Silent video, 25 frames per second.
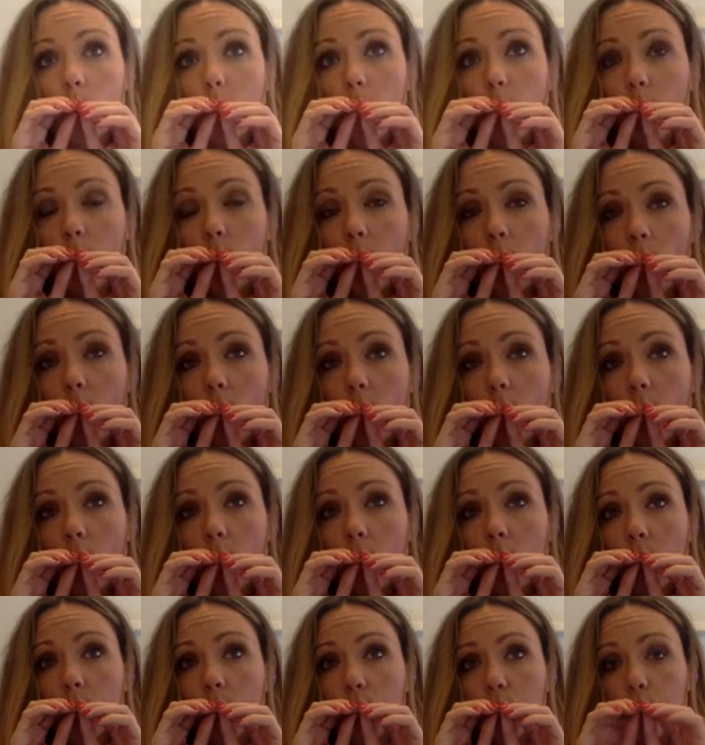
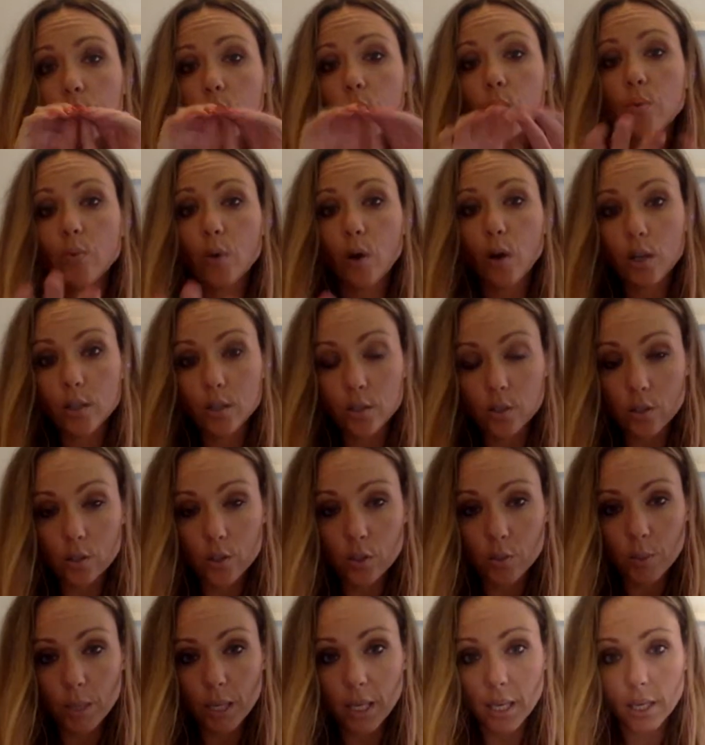the true voice to
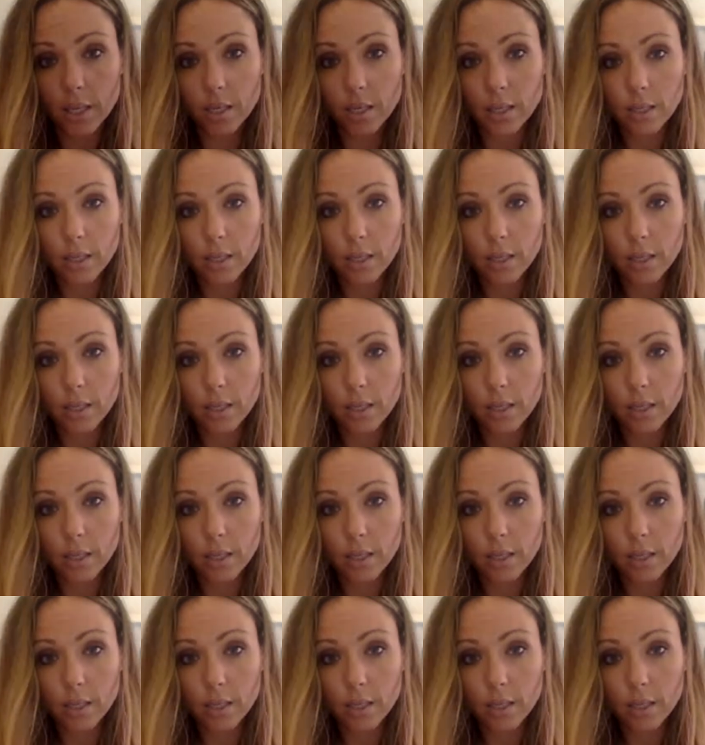speak,